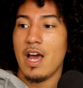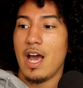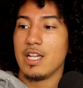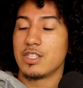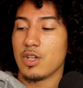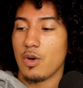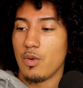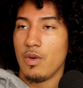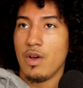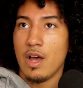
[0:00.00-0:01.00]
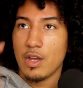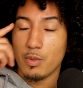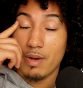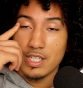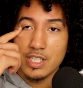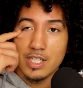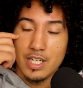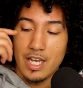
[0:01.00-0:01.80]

And so you mentioned